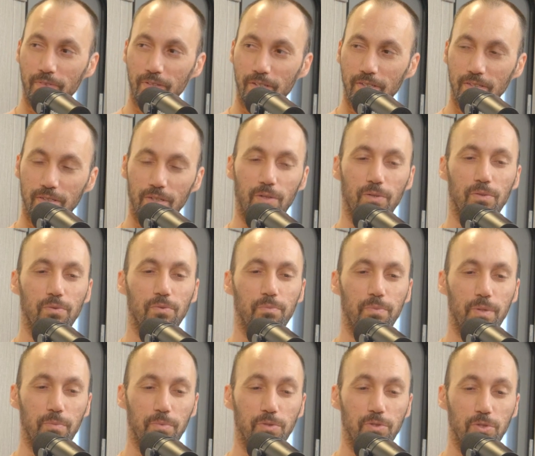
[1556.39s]
So
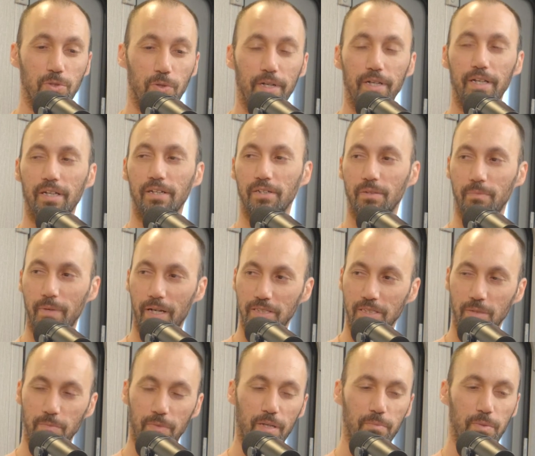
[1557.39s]
people joining your
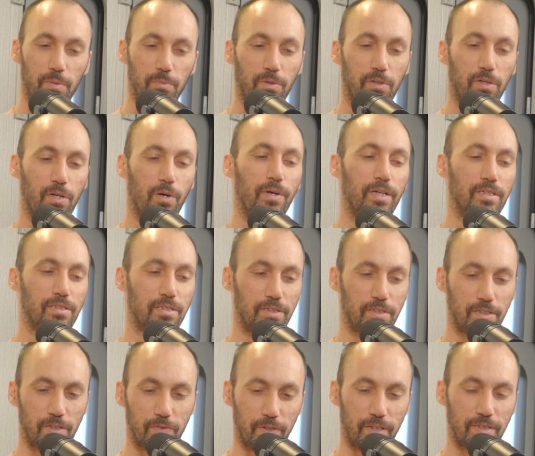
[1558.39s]
mastermind, people going to
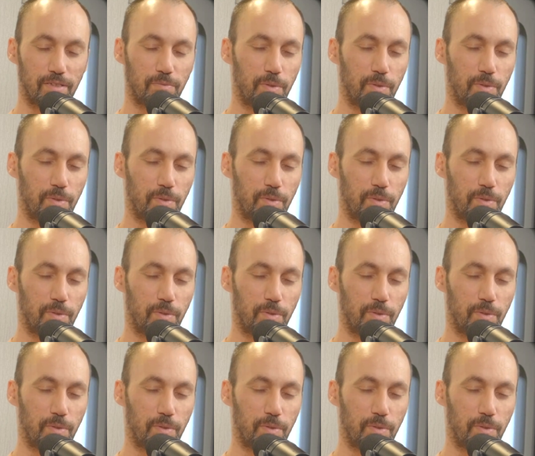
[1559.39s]
your events,